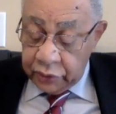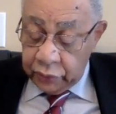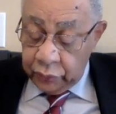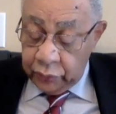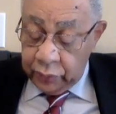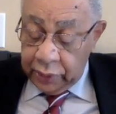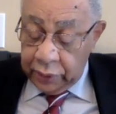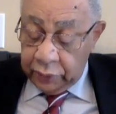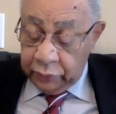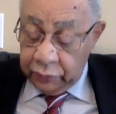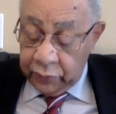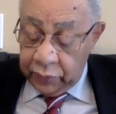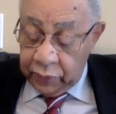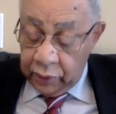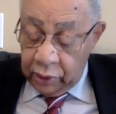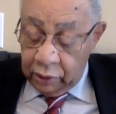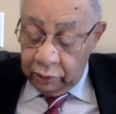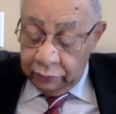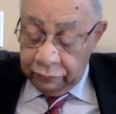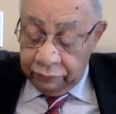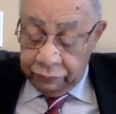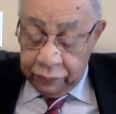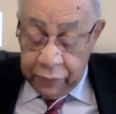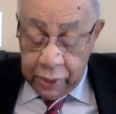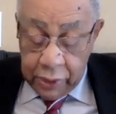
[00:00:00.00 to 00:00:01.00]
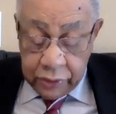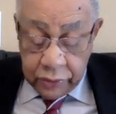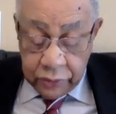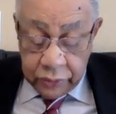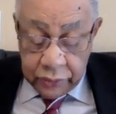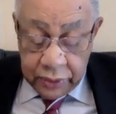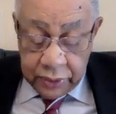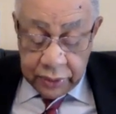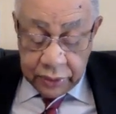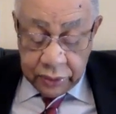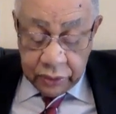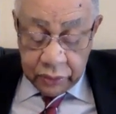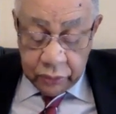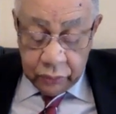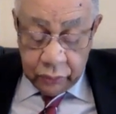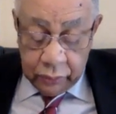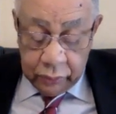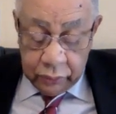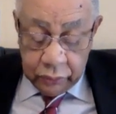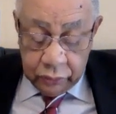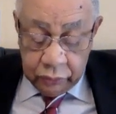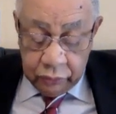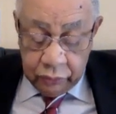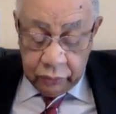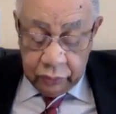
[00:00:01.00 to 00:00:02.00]
to it without prejudice to
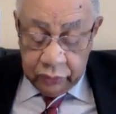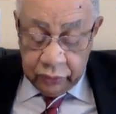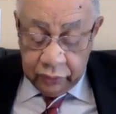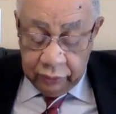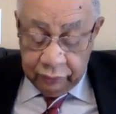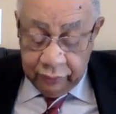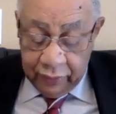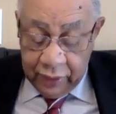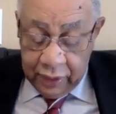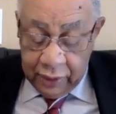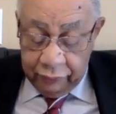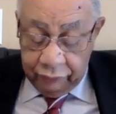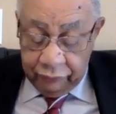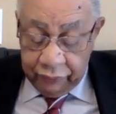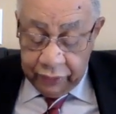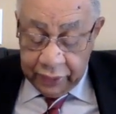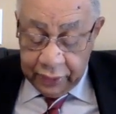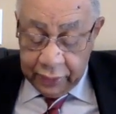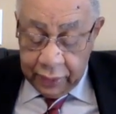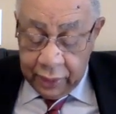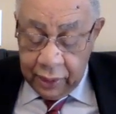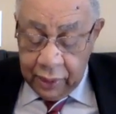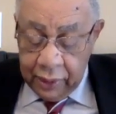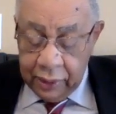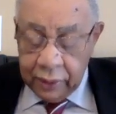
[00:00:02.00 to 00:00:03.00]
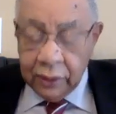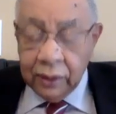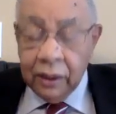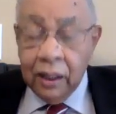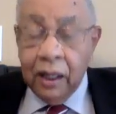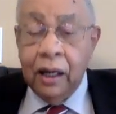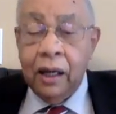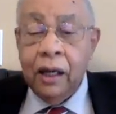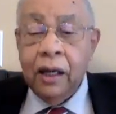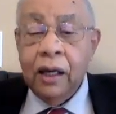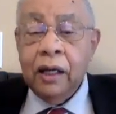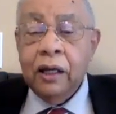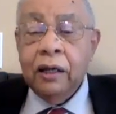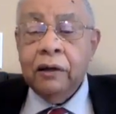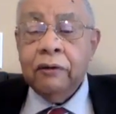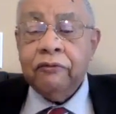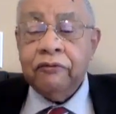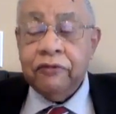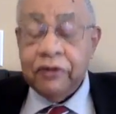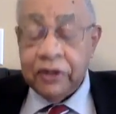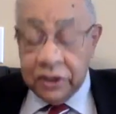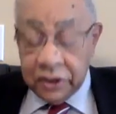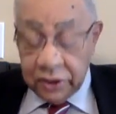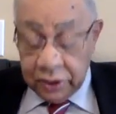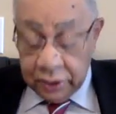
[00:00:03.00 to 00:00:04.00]
truth of every kind,
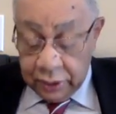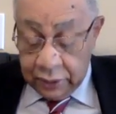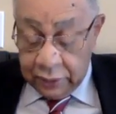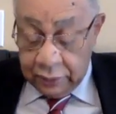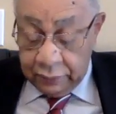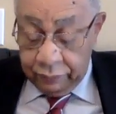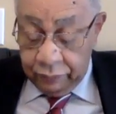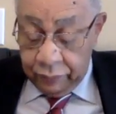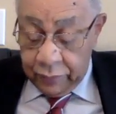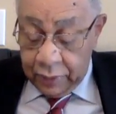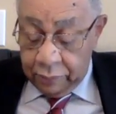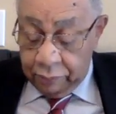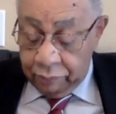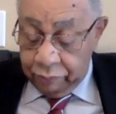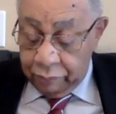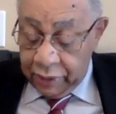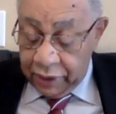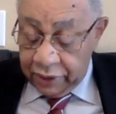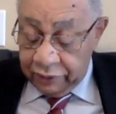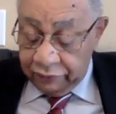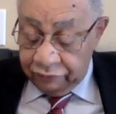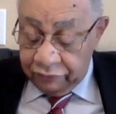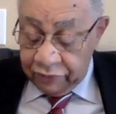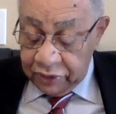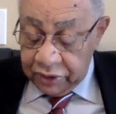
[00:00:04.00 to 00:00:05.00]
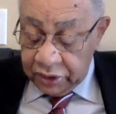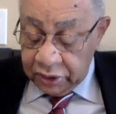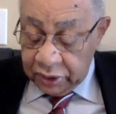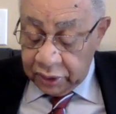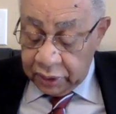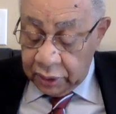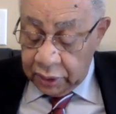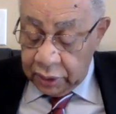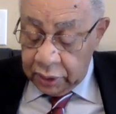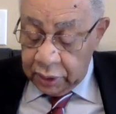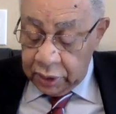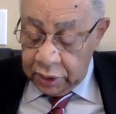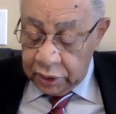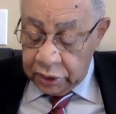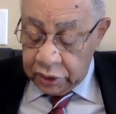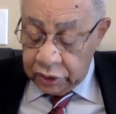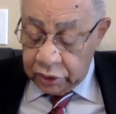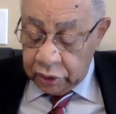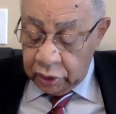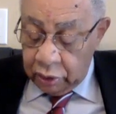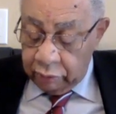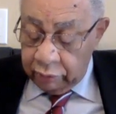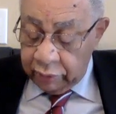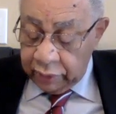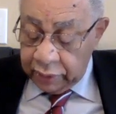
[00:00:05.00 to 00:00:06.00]
physical, metaphysical,
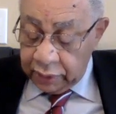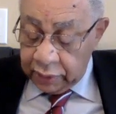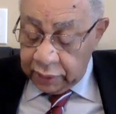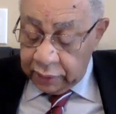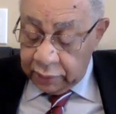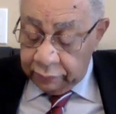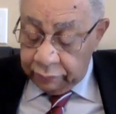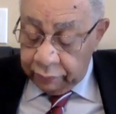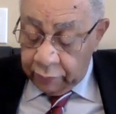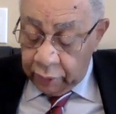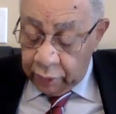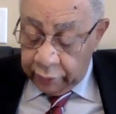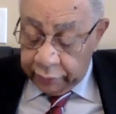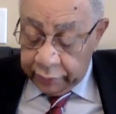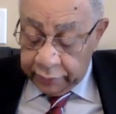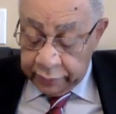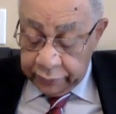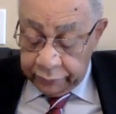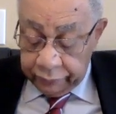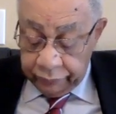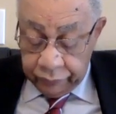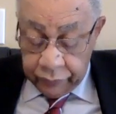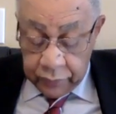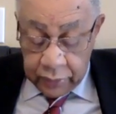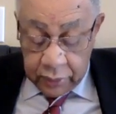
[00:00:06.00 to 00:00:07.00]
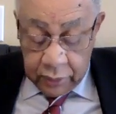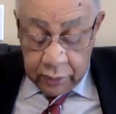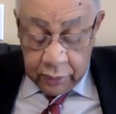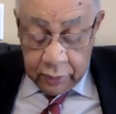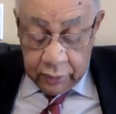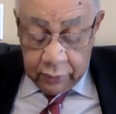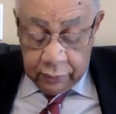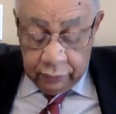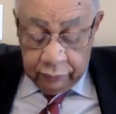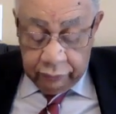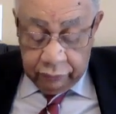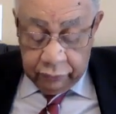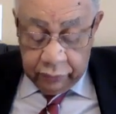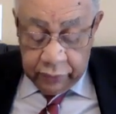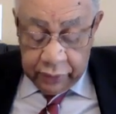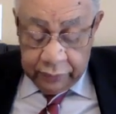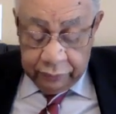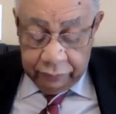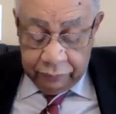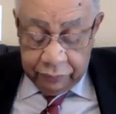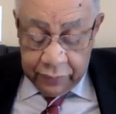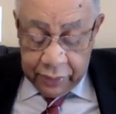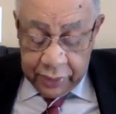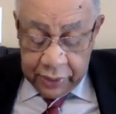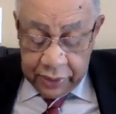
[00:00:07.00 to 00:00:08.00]
historical, and moral, for
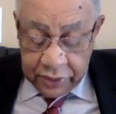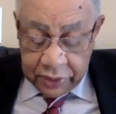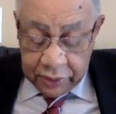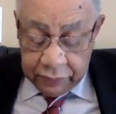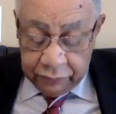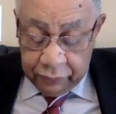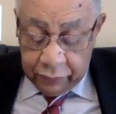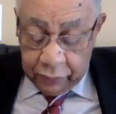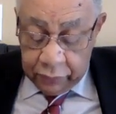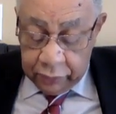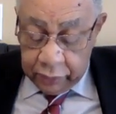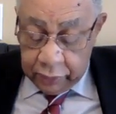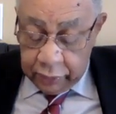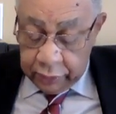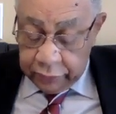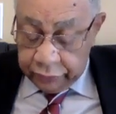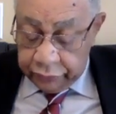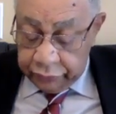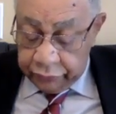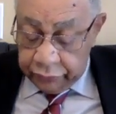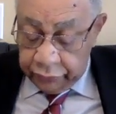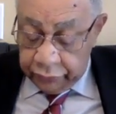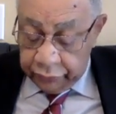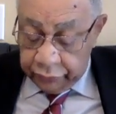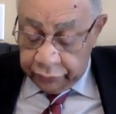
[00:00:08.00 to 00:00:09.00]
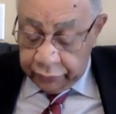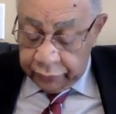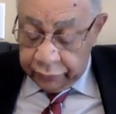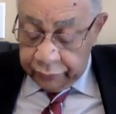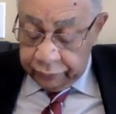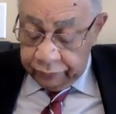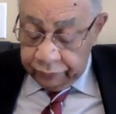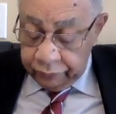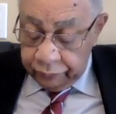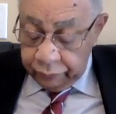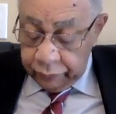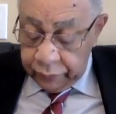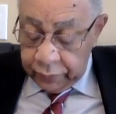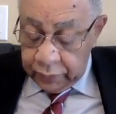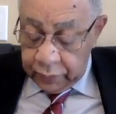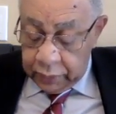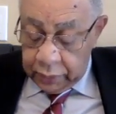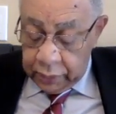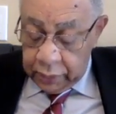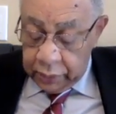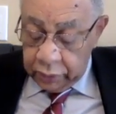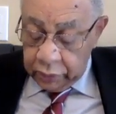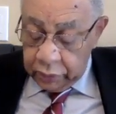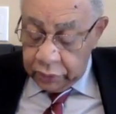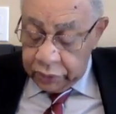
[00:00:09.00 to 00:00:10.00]
it bears upon all truth.
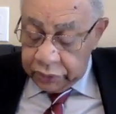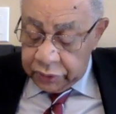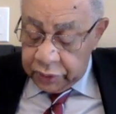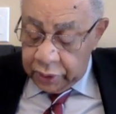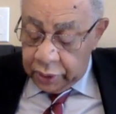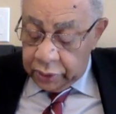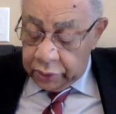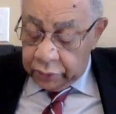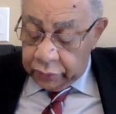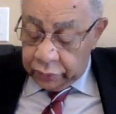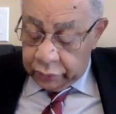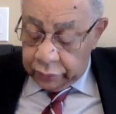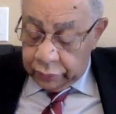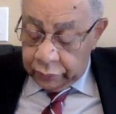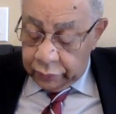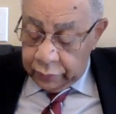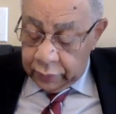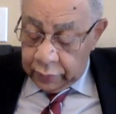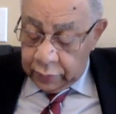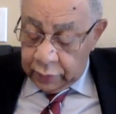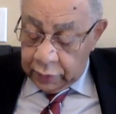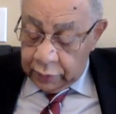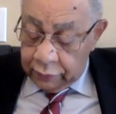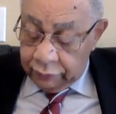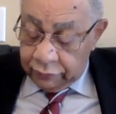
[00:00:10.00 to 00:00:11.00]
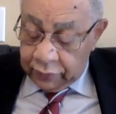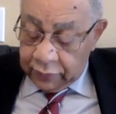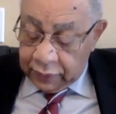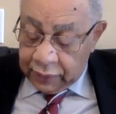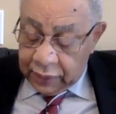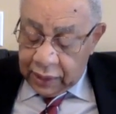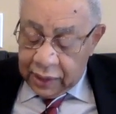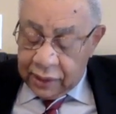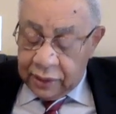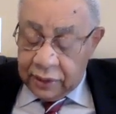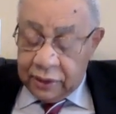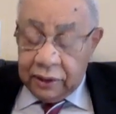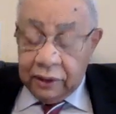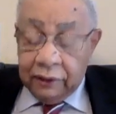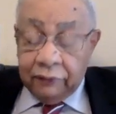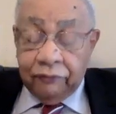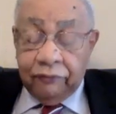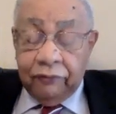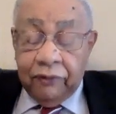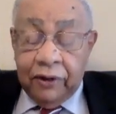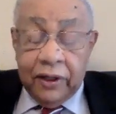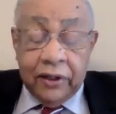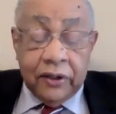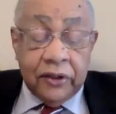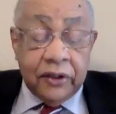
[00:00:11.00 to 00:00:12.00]
He continued, if the Catholic
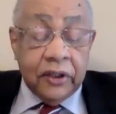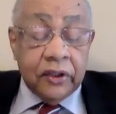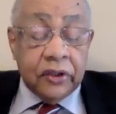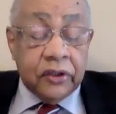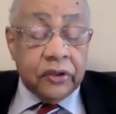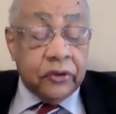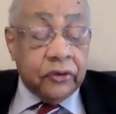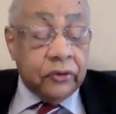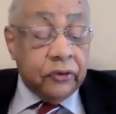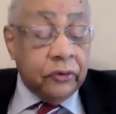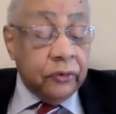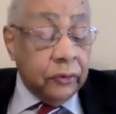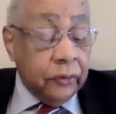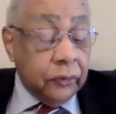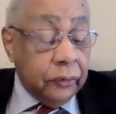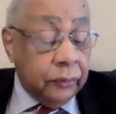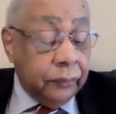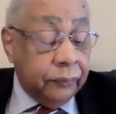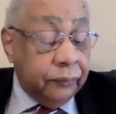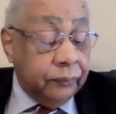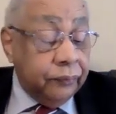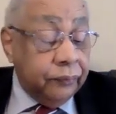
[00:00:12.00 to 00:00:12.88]
faith is true,